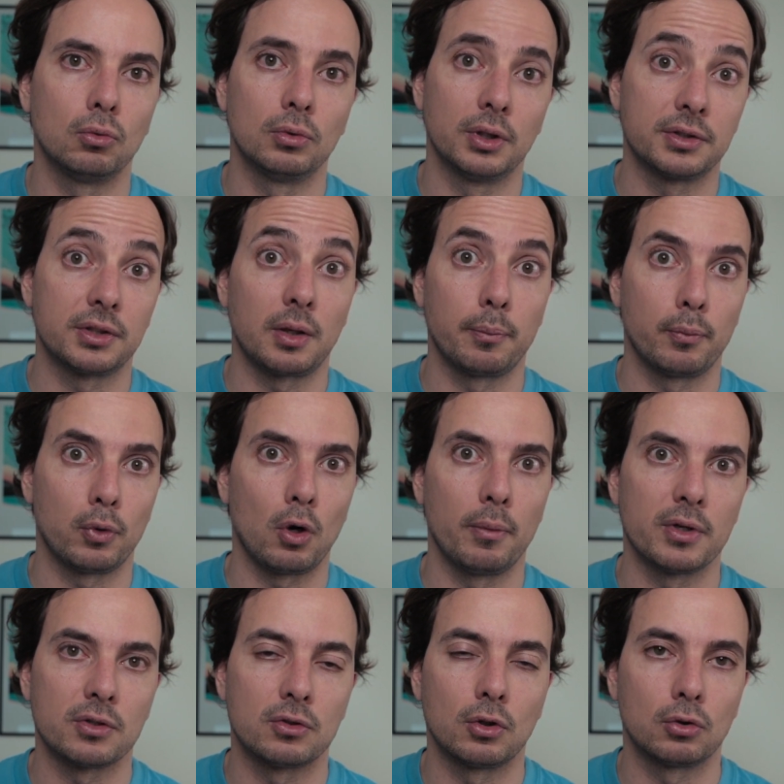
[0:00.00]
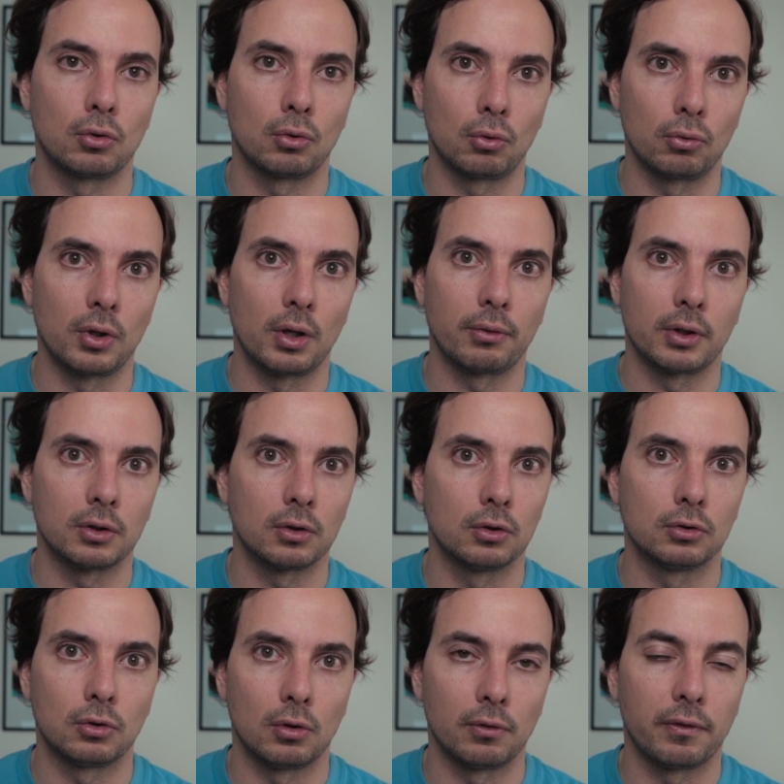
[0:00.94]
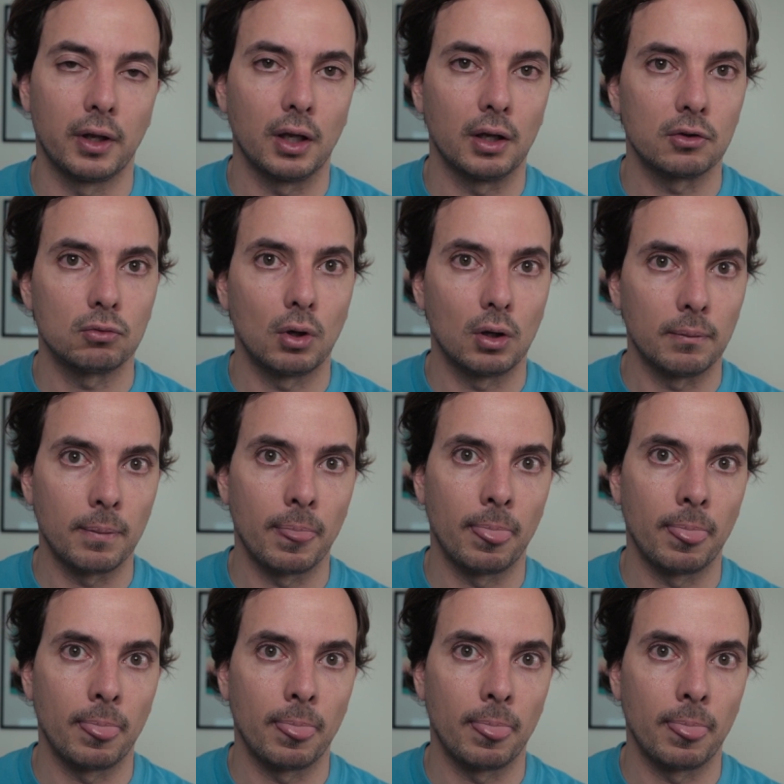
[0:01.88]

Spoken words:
let's say, promise not to do the rent control thing as well.